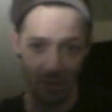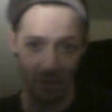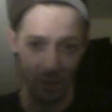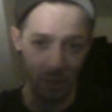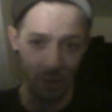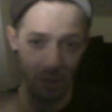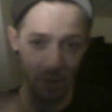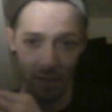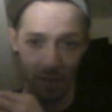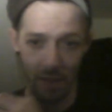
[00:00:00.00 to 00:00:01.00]
dude,
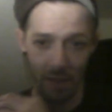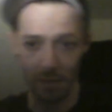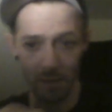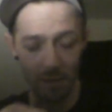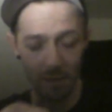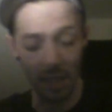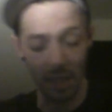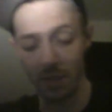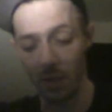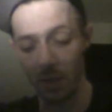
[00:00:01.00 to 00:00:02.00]

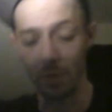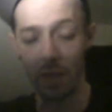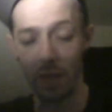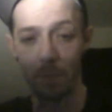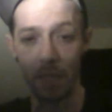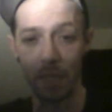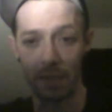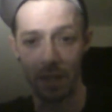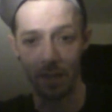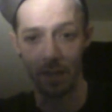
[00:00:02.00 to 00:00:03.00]
he's hooked me up big
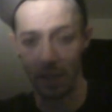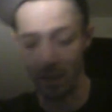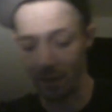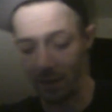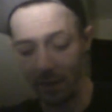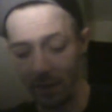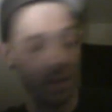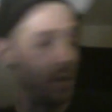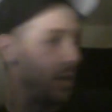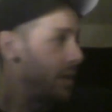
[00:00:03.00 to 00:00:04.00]
time. Getting
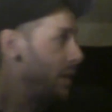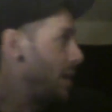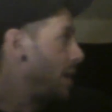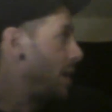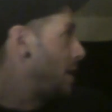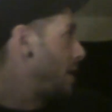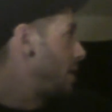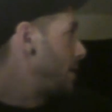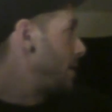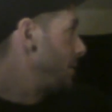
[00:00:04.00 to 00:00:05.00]
the